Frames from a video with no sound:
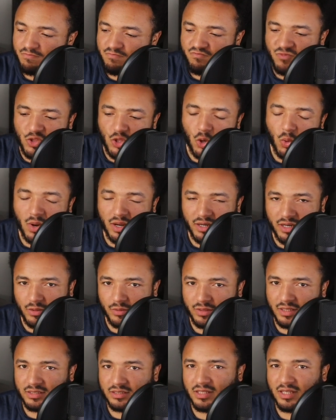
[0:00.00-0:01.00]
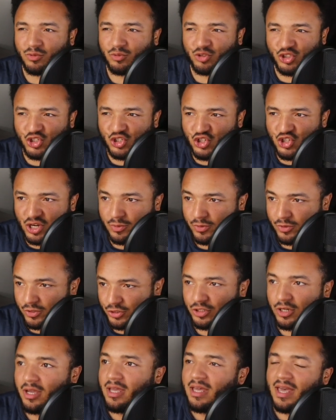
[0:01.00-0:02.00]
No idea what they said. It was just gibberish.